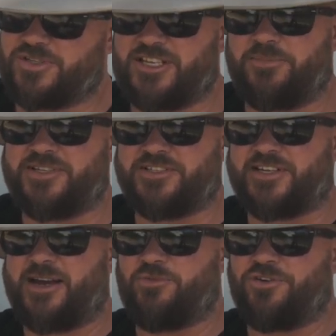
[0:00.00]
want something to
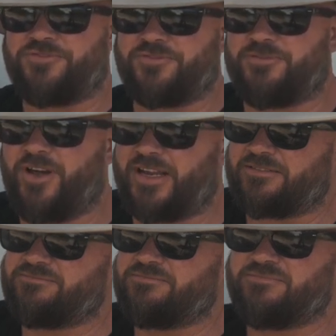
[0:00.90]
come off like
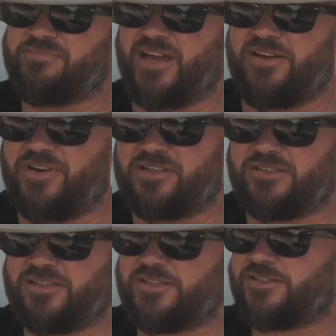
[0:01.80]
ever,
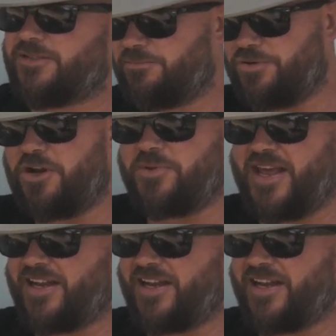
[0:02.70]
put it on with